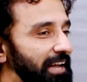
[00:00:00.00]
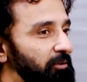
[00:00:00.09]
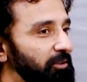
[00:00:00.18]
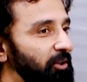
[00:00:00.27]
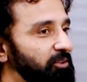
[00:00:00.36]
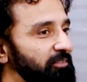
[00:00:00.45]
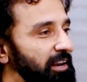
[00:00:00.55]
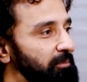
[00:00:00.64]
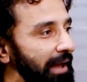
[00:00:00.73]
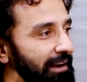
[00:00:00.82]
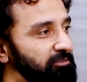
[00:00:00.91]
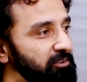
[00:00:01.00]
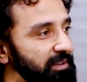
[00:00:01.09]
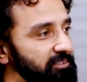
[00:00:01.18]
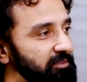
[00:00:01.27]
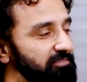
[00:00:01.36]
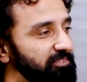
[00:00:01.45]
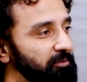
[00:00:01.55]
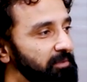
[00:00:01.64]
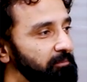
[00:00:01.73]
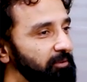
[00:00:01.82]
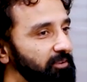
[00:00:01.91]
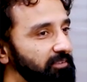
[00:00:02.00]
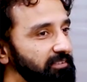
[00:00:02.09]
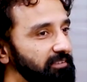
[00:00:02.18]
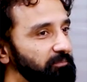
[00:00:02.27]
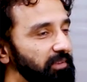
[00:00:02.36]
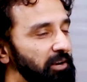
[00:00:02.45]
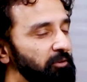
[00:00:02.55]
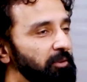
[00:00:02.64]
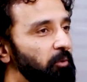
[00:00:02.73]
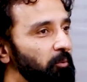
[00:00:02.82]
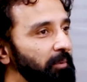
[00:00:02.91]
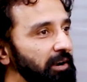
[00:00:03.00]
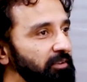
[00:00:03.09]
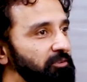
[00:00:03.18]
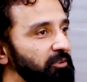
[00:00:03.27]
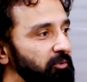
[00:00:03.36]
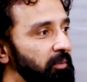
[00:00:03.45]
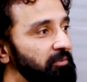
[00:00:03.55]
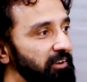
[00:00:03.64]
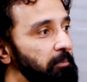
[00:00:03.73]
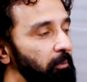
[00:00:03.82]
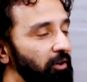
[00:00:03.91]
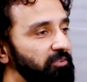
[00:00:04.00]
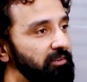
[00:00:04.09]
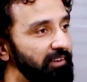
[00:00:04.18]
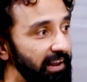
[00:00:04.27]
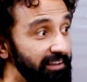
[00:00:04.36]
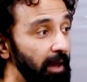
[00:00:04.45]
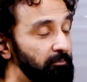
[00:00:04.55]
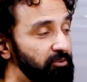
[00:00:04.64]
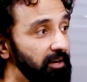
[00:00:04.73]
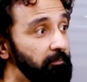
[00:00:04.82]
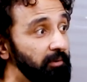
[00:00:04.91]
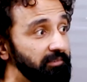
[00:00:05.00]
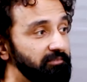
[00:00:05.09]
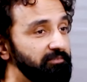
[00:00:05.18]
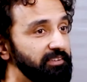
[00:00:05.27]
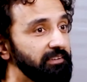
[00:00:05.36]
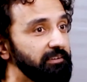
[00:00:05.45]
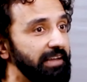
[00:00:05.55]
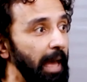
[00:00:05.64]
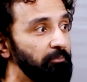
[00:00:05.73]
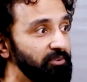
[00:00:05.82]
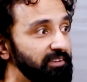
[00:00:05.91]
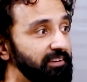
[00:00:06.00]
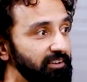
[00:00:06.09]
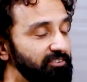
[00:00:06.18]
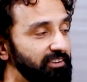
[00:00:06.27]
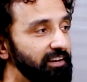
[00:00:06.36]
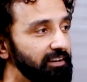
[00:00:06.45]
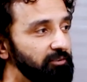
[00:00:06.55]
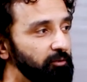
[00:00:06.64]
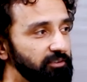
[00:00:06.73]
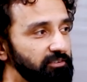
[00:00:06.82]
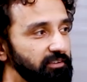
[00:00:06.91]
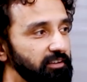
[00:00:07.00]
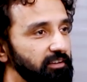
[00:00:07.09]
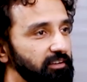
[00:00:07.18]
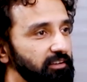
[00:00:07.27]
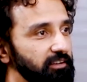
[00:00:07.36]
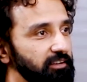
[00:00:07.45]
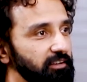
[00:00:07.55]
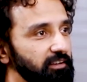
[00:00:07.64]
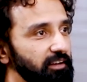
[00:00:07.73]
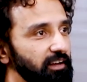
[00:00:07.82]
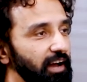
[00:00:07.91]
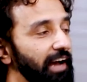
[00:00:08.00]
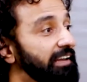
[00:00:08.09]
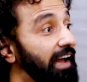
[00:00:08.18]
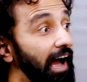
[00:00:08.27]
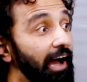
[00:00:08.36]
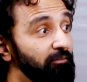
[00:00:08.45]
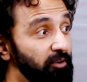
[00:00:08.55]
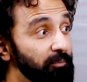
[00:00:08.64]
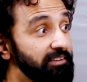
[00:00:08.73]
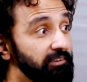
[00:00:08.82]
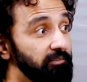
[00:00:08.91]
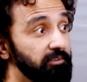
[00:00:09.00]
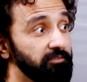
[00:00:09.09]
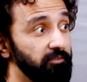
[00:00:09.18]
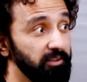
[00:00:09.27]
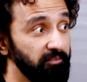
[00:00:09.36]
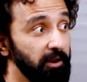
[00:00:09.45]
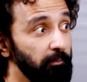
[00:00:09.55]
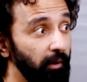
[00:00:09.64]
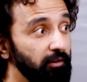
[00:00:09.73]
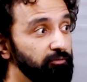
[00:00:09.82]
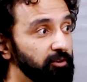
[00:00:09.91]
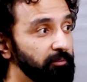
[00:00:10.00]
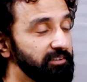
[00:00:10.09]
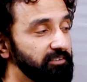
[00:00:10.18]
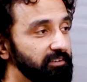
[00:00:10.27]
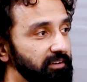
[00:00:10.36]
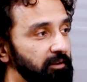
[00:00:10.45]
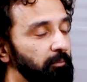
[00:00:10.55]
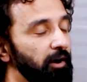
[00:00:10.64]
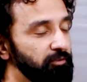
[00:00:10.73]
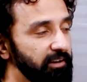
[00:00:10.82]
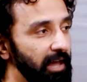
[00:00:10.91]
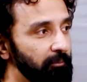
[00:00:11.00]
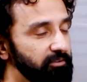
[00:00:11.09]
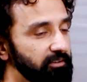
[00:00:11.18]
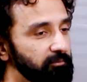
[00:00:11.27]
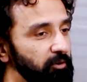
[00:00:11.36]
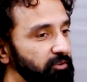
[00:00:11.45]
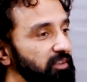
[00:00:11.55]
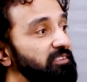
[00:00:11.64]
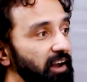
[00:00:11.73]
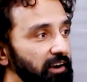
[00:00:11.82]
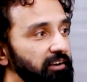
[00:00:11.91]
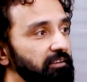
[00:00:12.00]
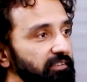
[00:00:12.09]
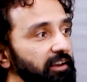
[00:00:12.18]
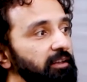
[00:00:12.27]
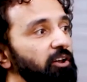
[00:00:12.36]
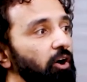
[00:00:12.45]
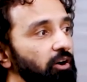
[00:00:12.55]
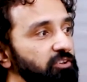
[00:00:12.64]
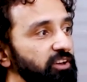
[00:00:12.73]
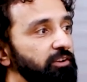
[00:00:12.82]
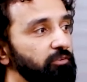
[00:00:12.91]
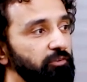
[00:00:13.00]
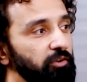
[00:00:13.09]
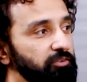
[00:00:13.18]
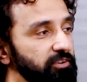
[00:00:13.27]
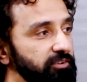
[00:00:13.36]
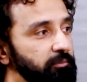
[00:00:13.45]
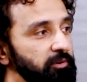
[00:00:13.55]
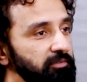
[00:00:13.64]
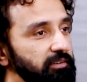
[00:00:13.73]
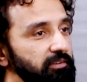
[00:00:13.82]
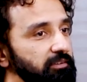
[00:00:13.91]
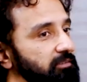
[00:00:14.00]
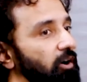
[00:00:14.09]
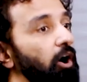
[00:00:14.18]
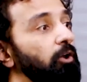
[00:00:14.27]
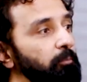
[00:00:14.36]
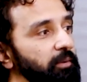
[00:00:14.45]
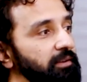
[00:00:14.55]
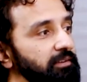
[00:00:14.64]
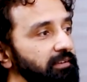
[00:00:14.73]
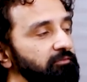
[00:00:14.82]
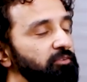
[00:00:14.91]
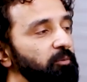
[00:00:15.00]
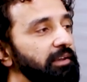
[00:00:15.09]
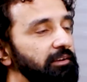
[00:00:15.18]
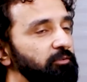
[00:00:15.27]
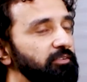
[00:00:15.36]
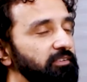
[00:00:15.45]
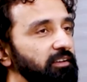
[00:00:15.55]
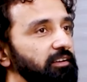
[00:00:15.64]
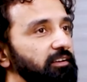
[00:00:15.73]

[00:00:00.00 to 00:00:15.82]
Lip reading: that was also a very impactful picture for me because it was a moment which was for me very positive and I captured it, but with the caption that I shared, it was, I think for me still was a very powerful picture and a powerful caption because it started a very long chain of conversation between all opinions. And for me, it was